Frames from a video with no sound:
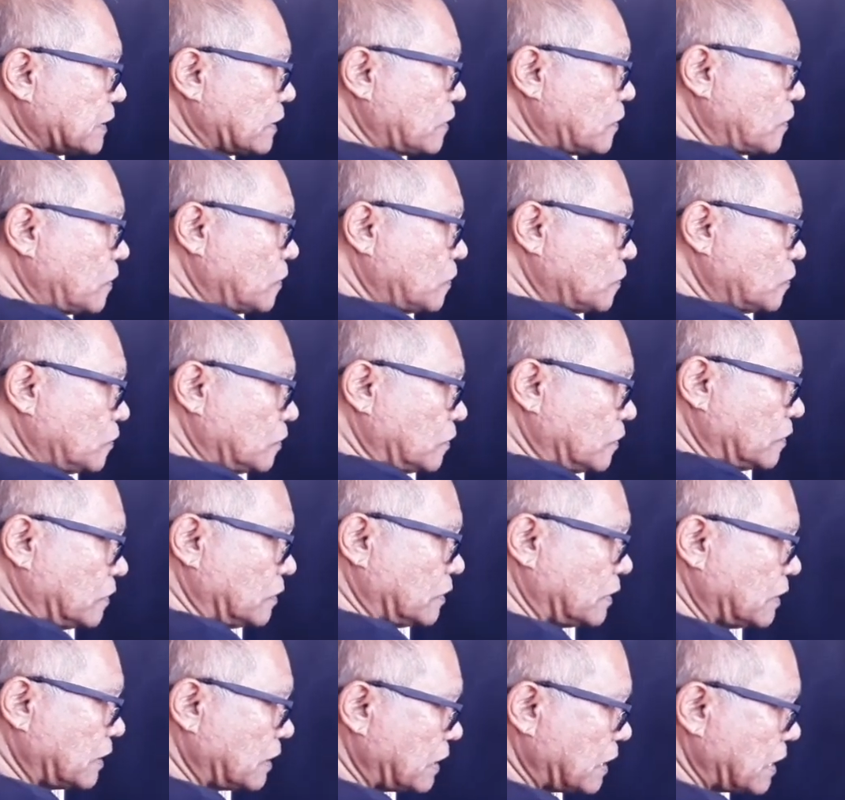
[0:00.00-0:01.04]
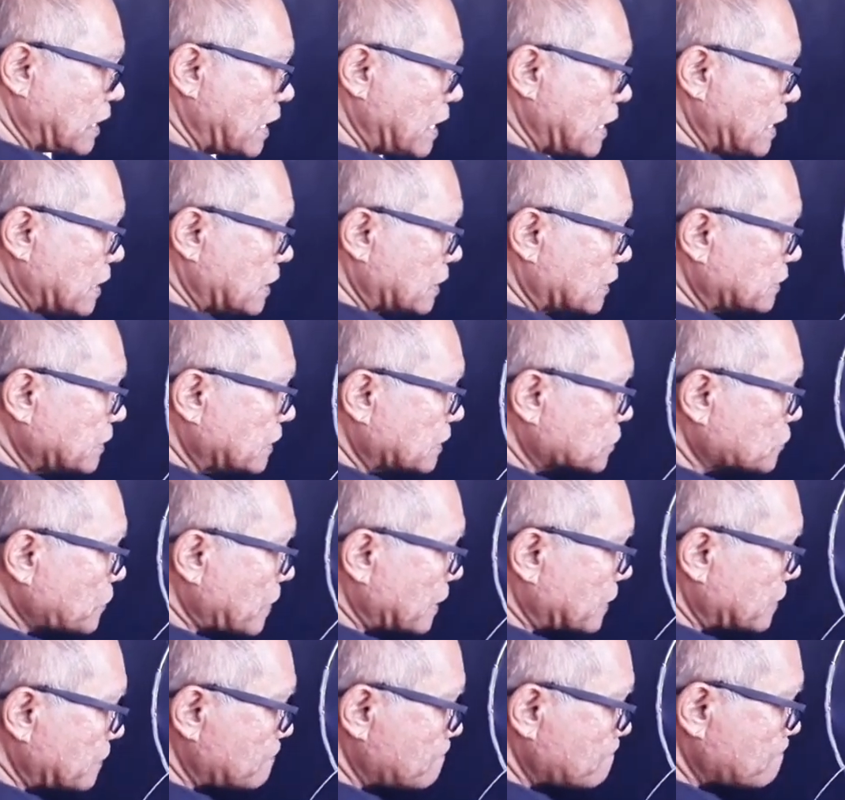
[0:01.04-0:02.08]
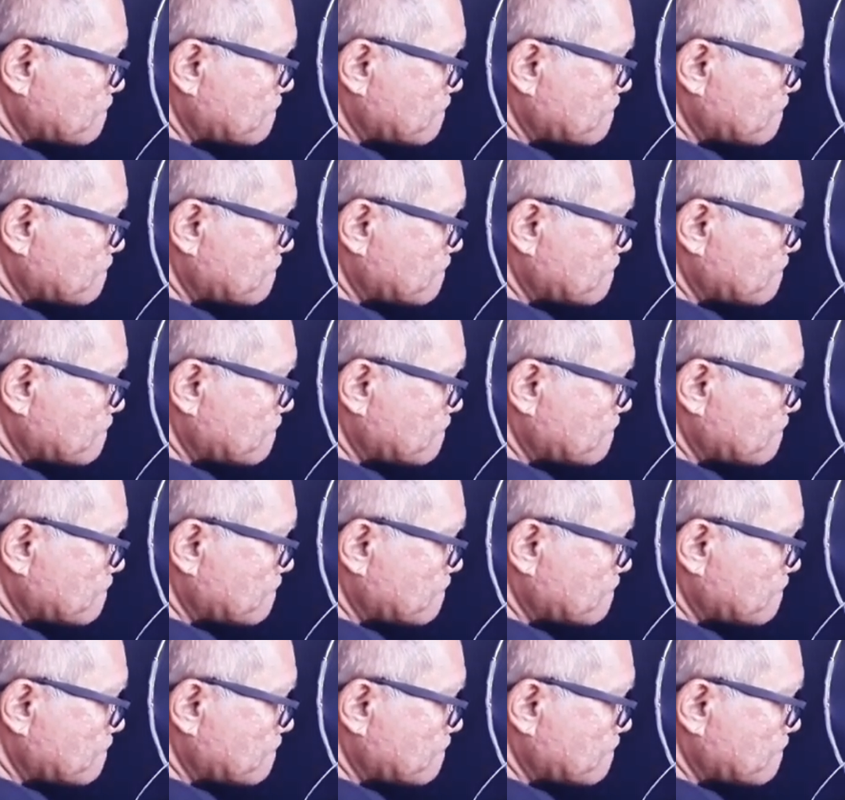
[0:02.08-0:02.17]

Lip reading: the whole. This one.